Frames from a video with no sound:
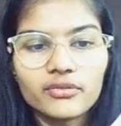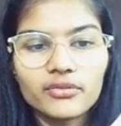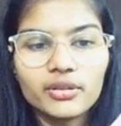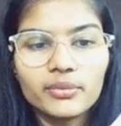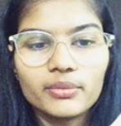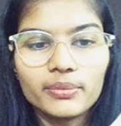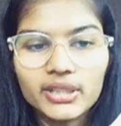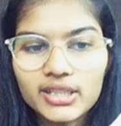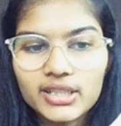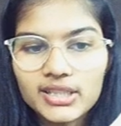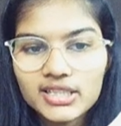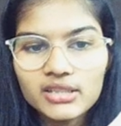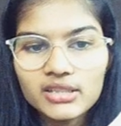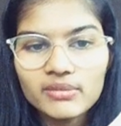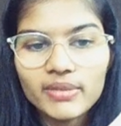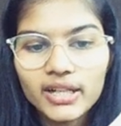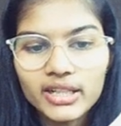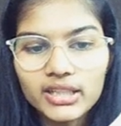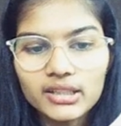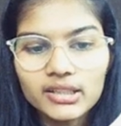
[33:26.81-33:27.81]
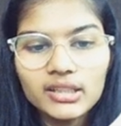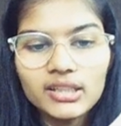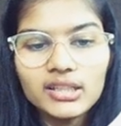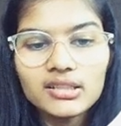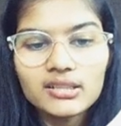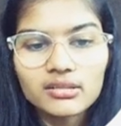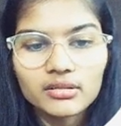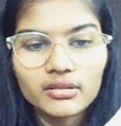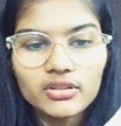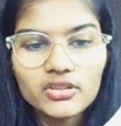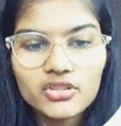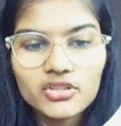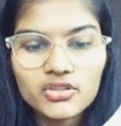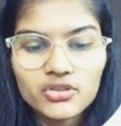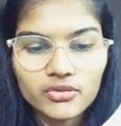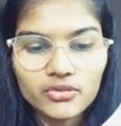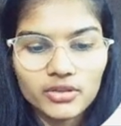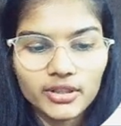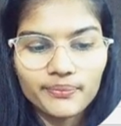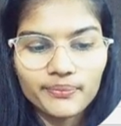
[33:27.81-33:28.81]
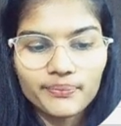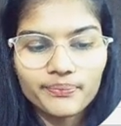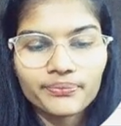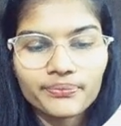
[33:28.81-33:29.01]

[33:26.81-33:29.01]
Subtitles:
for BST, binary search tree.